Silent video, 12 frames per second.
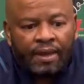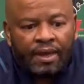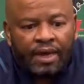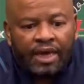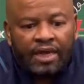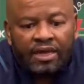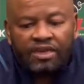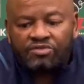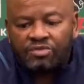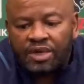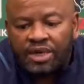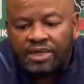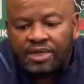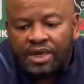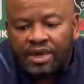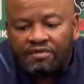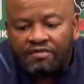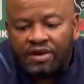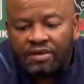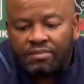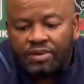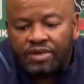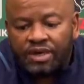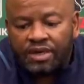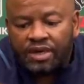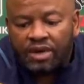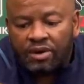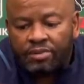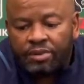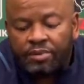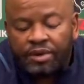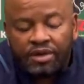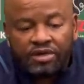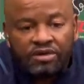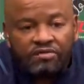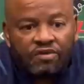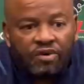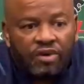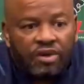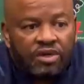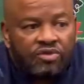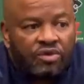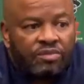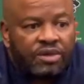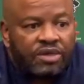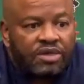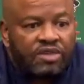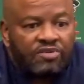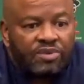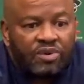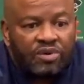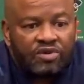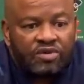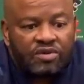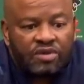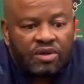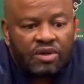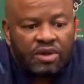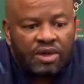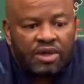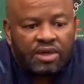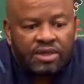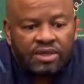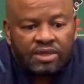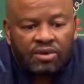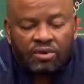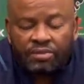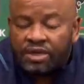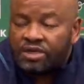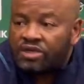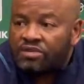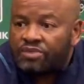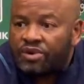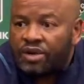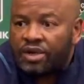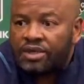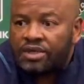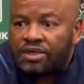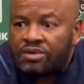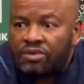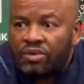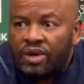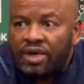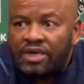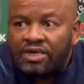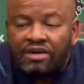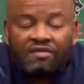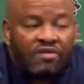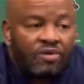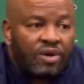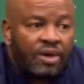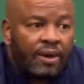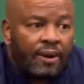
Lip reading: gain these minutes that are very important in our preparation for all these competitions, because as the competition progresses, we will need everyone.